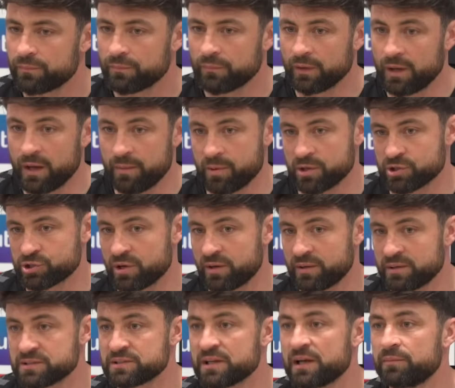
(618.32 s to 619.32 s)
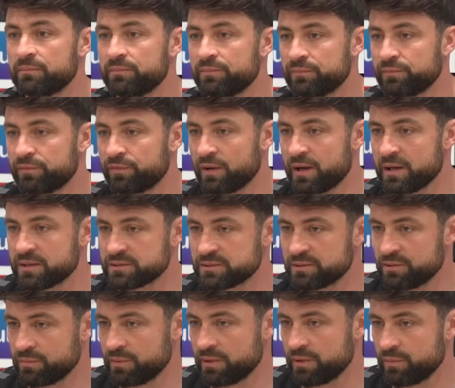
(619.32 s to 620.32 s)
Yeah, by showing the same for us,
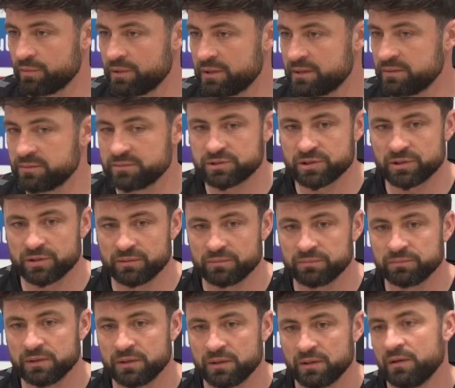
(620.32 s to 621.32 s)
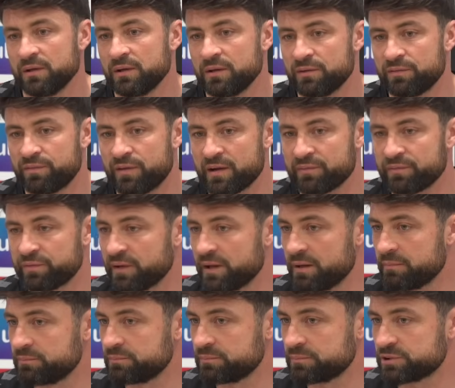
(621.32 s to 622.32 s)
that we're willing to fight for
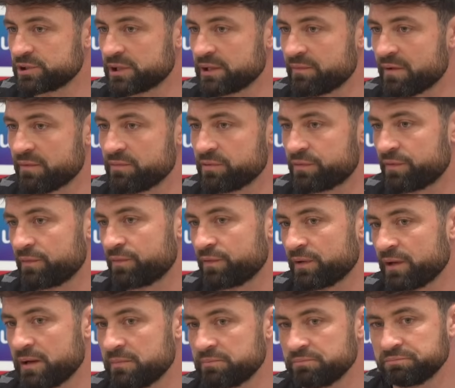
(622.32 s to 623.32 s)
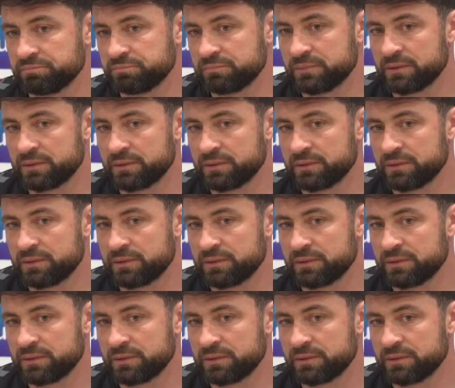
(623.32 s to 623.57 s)
them, to give everything for them,